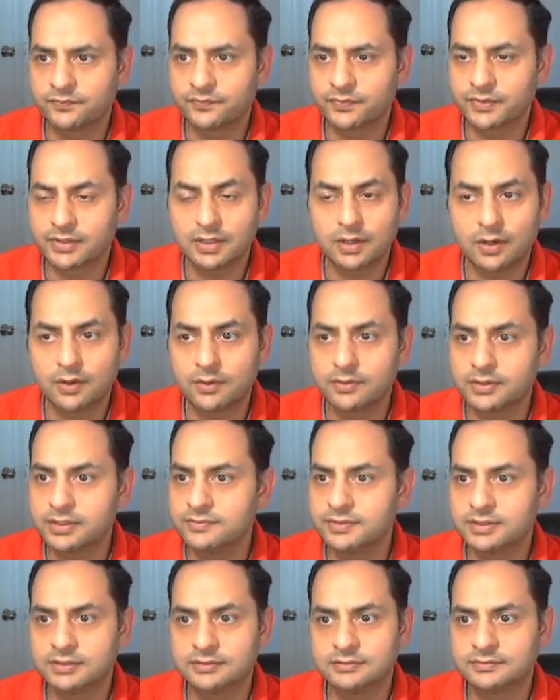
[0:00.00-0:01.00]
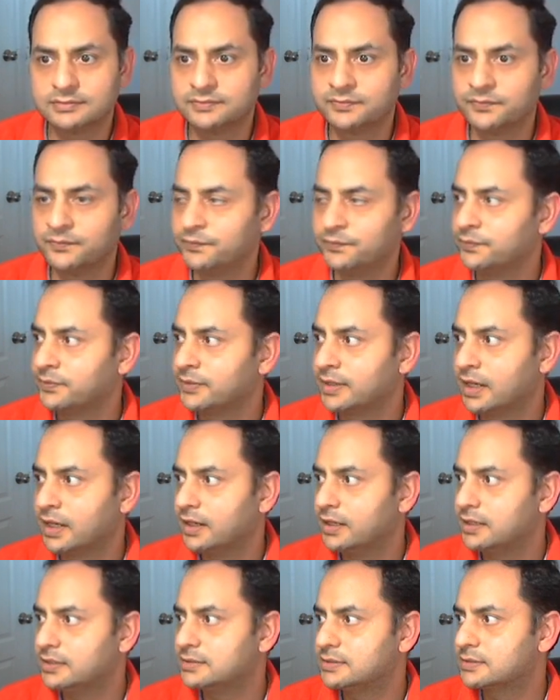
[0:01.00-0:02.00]
Now even
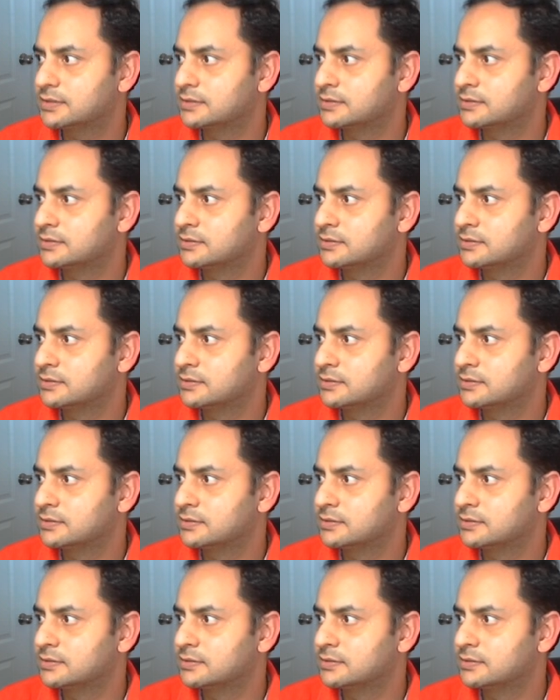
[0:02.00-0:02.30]
it's